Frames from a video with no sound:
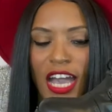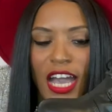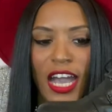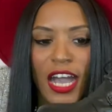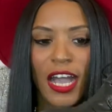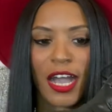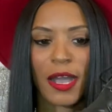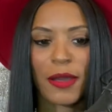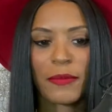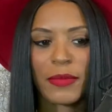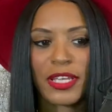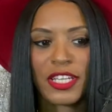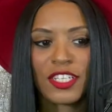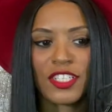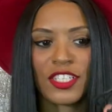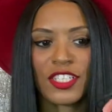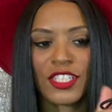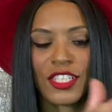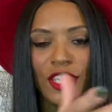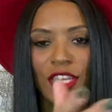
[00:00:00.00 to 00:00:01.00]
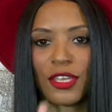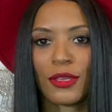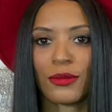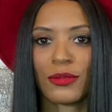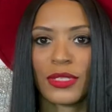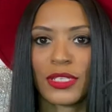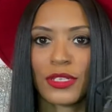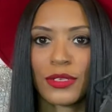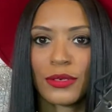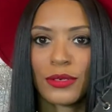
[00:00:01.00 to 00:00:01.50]
Um, it's just a cute
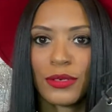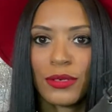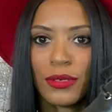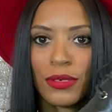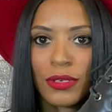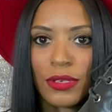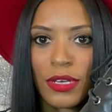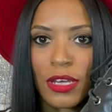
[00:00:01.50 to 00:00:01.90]
little